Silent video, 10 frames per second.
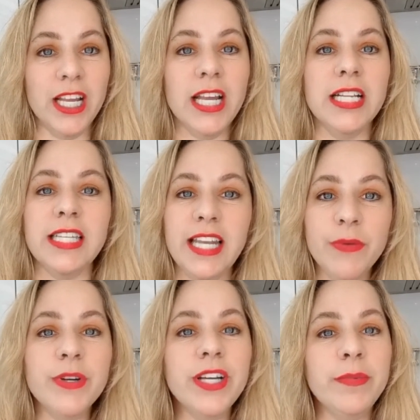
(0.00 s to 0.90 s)
Today, we're
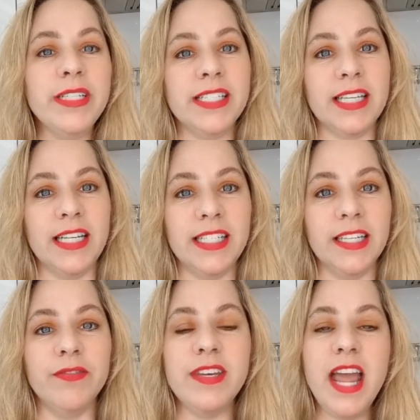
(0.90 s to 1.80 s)
going to be discussing if
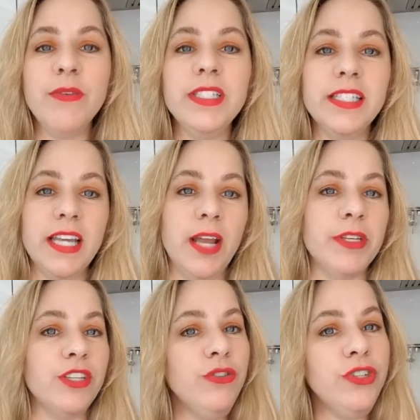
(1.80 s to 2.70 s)
now is the time that
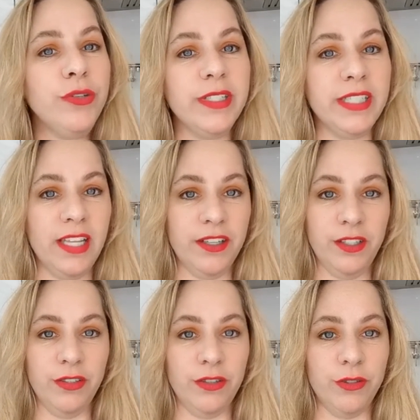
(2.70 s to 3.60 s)
you should be selling your
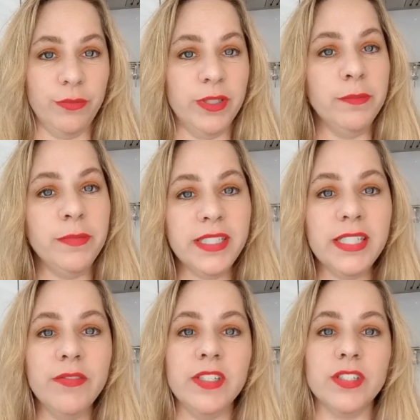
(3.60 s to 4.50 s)
home in the midst of
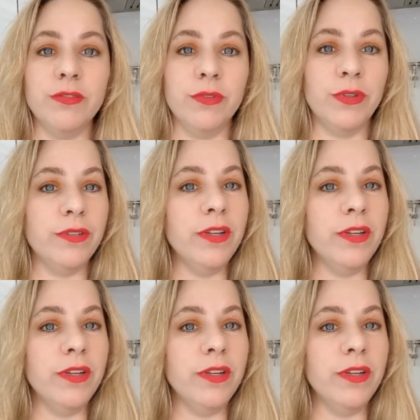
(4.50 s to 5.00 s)
this coronavirus